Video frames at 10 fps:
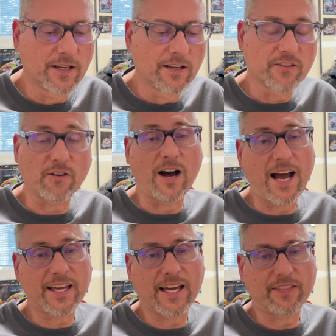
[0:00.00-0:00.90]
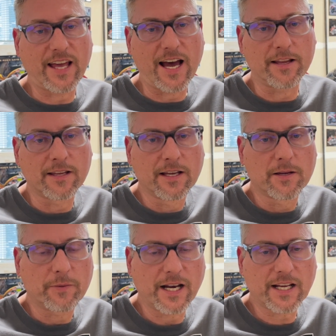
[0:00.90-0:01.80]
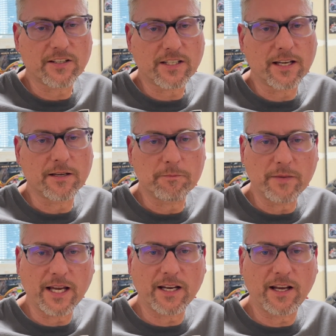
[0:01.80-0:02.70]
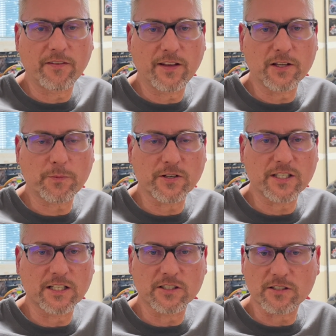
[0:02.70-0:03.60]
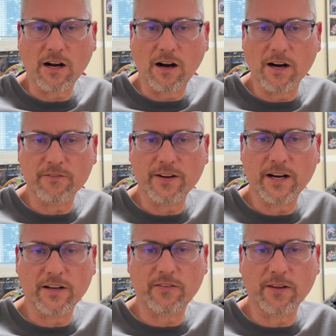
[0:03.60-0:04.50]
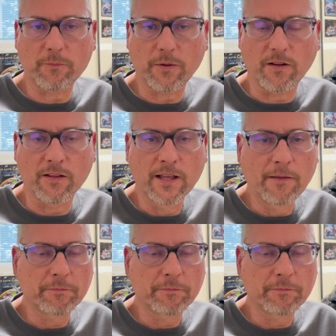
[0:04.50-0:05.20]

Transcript: So I get that. But I can tell you many of these procedures are very simple.